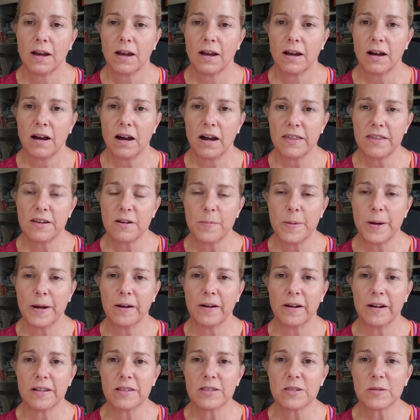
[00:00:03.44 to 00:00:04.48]
Hi there,
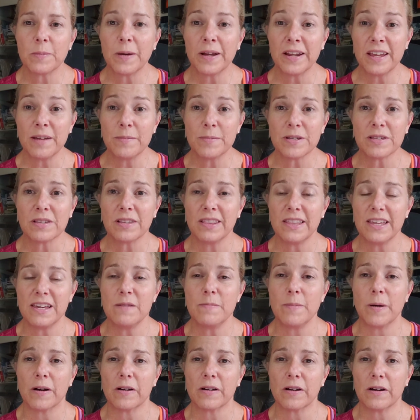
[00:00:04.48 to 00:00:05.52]
parents. My name is Lee
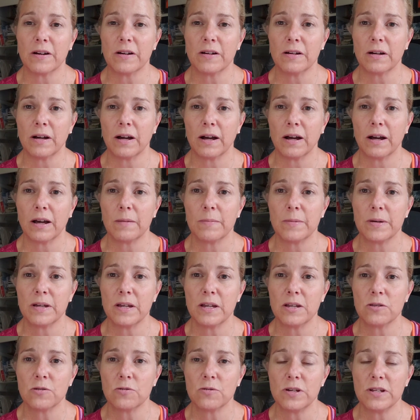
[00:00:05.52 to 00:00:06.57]
Barker. I'm a
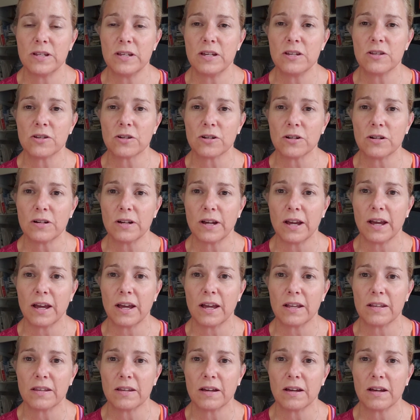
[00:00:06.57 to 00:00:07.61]
history teacher
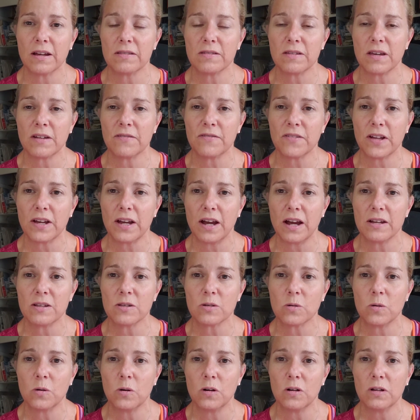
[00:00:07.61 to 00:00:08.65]
at Tenafly High
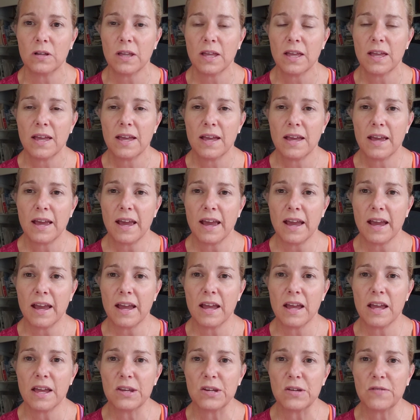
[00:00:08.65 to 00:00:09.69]
School.
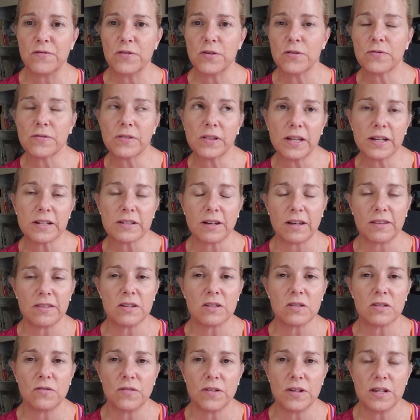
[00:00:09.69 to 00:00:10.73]
And if you've clicked on
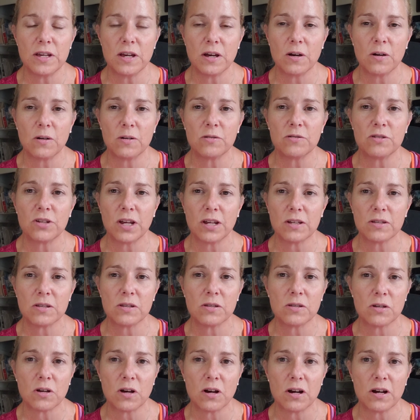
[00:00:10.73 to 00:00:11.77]
this video, chances
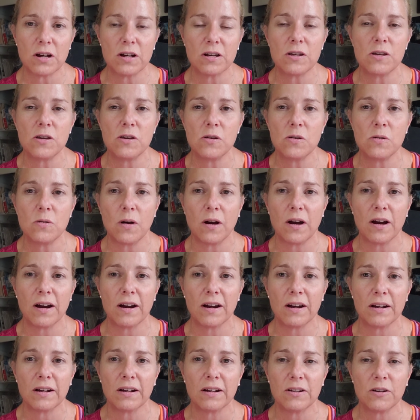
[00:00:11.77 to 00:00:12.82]
are
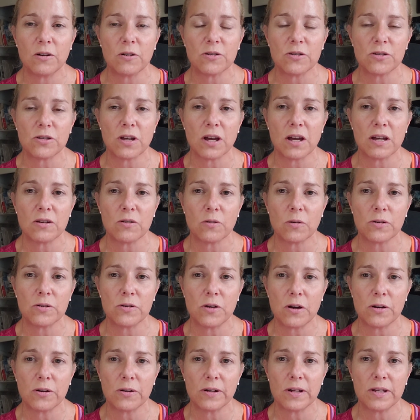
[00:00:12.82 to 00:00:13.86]
your son or
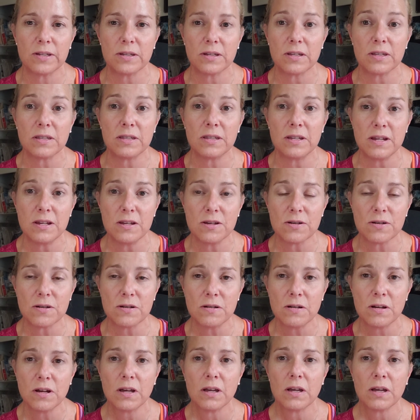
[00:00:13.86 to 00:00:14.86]
daughter is a senior.